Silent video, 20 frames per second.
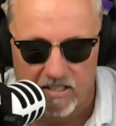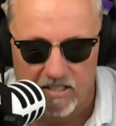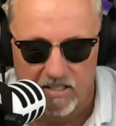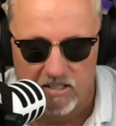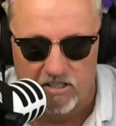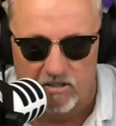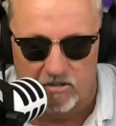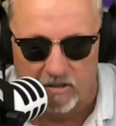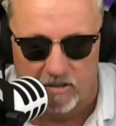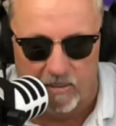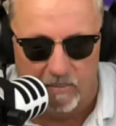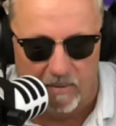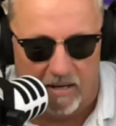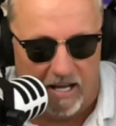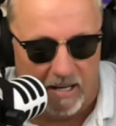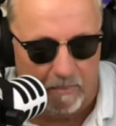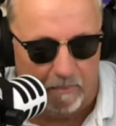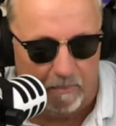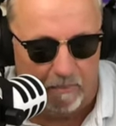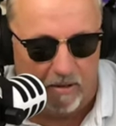
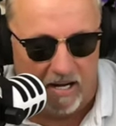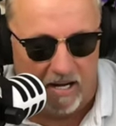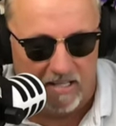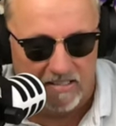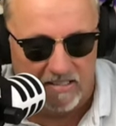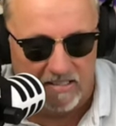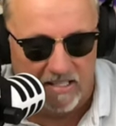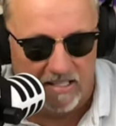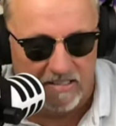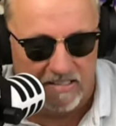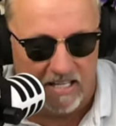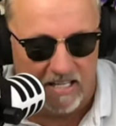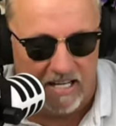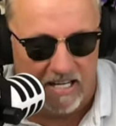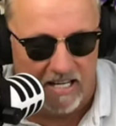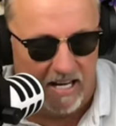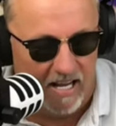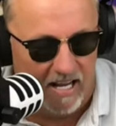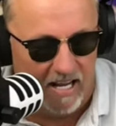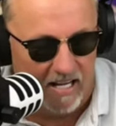Streamlined process
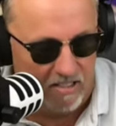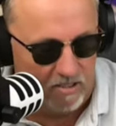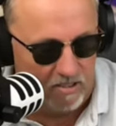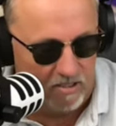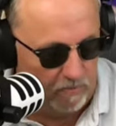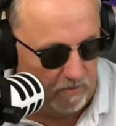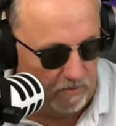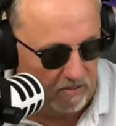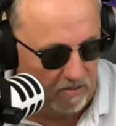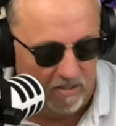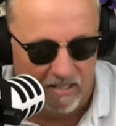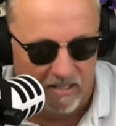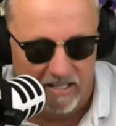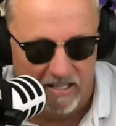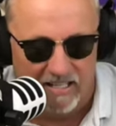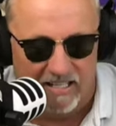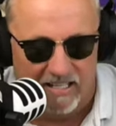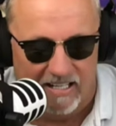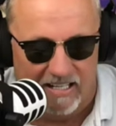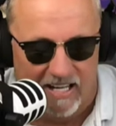and expert
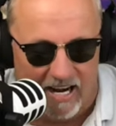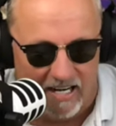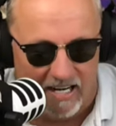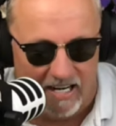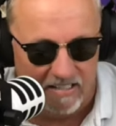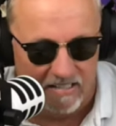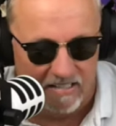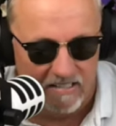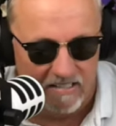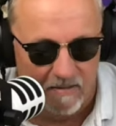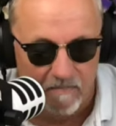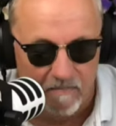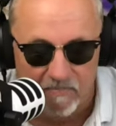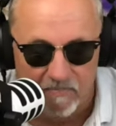guidance.